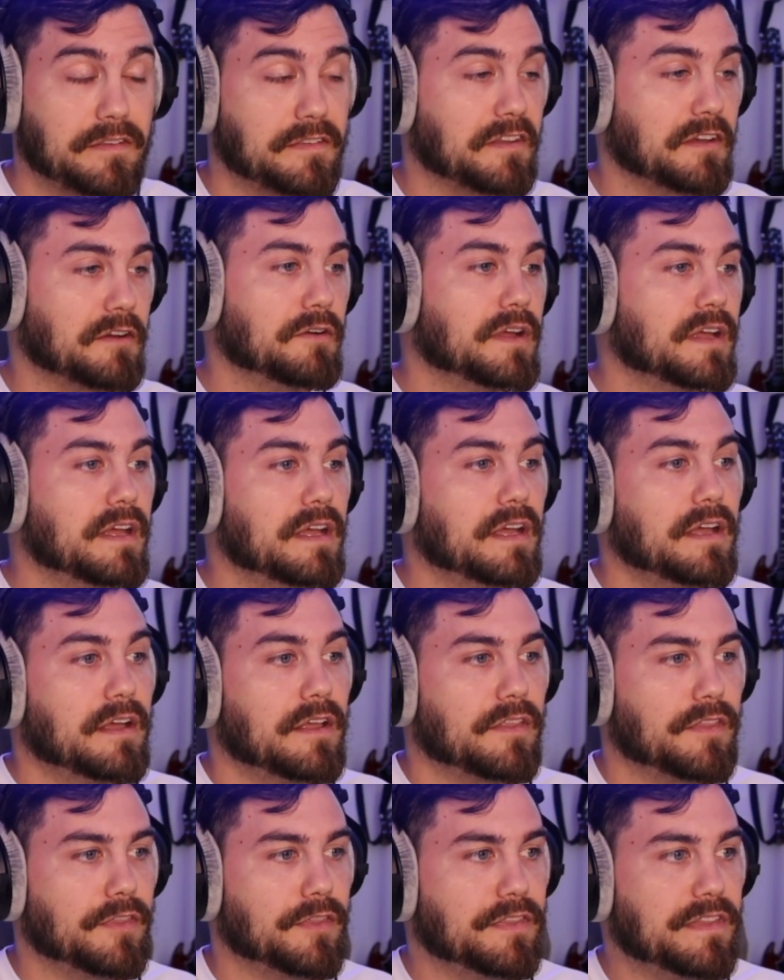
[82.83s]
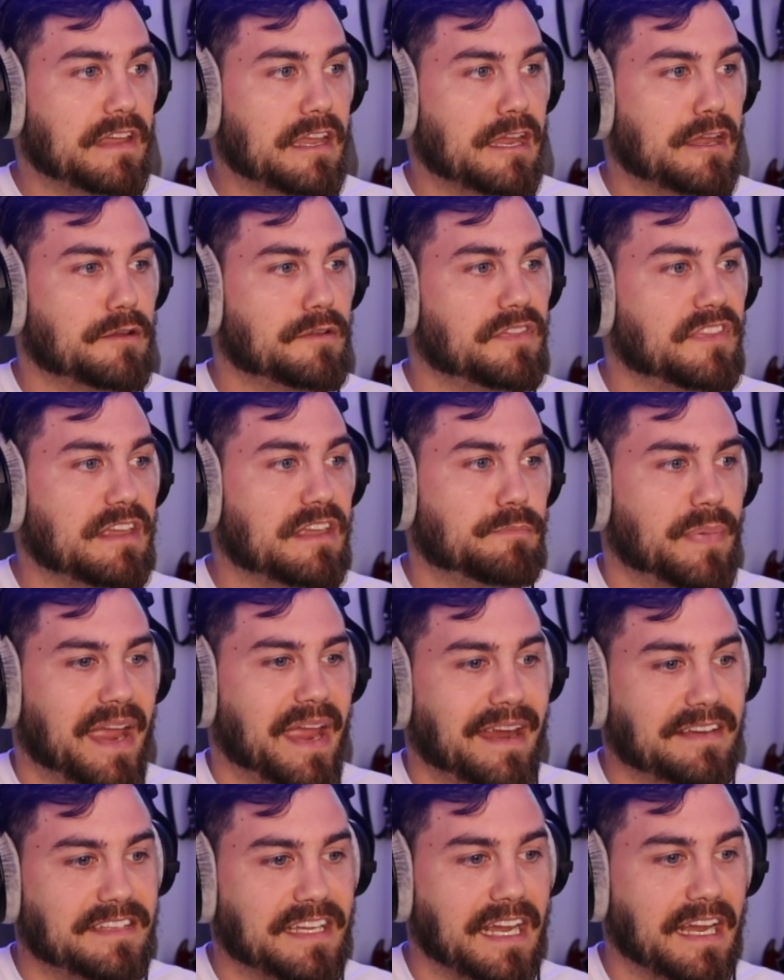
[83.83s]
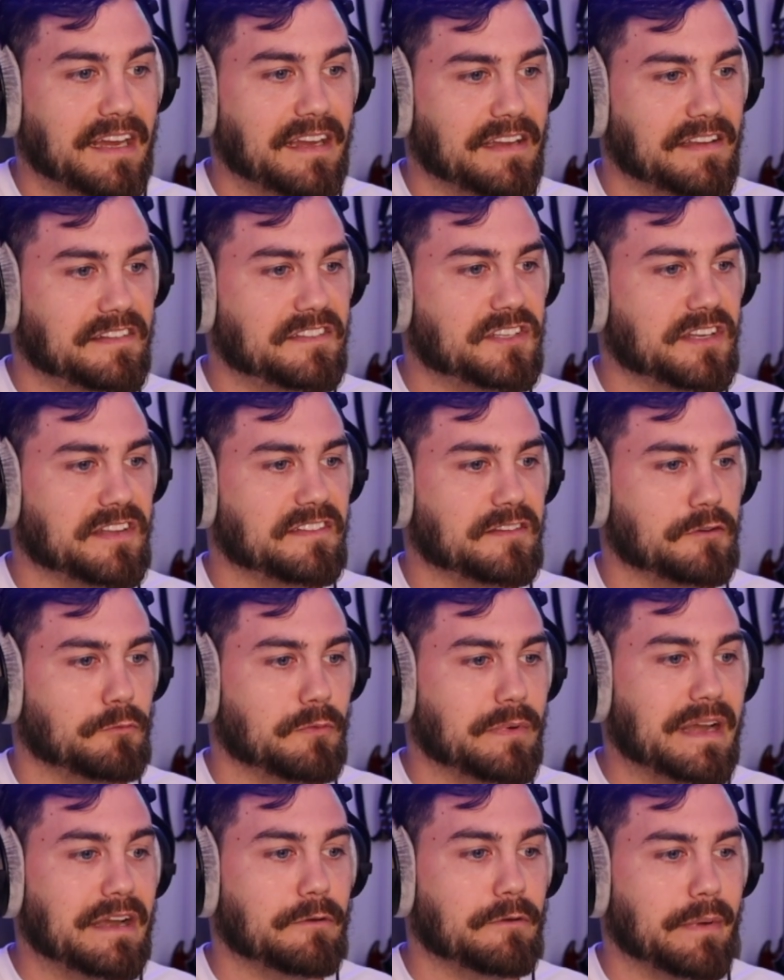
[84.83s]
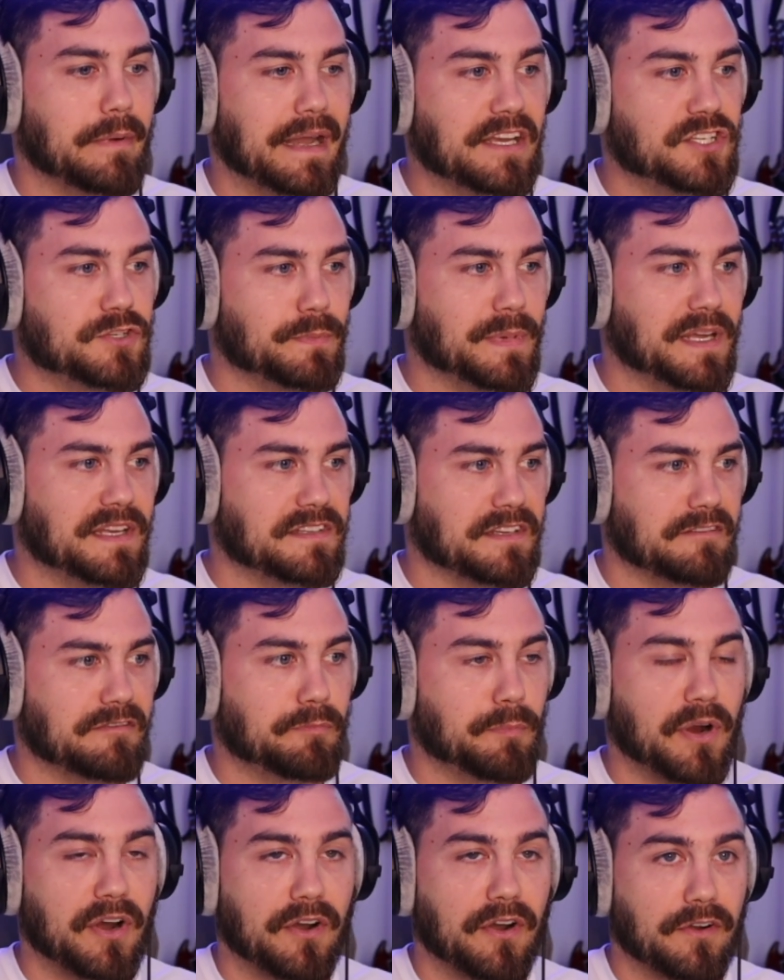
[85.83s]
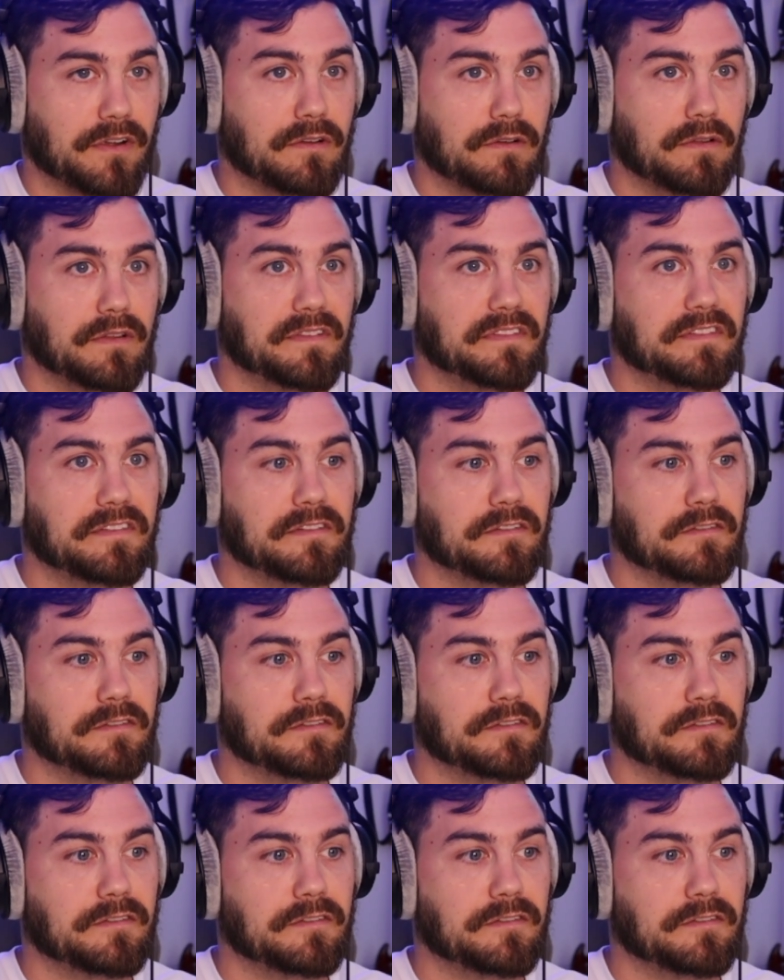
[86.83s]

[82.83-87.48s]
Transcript: So the painting is just a rearrangement of particles.